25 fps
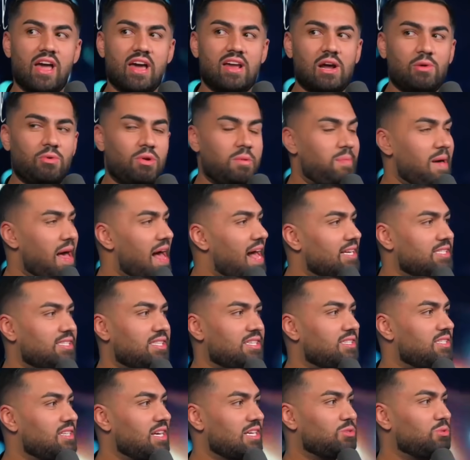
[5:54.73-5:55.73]
And I would pass
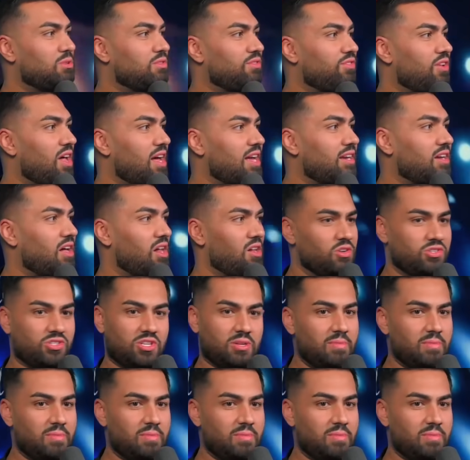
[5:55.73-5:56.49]
these tests with flying colors.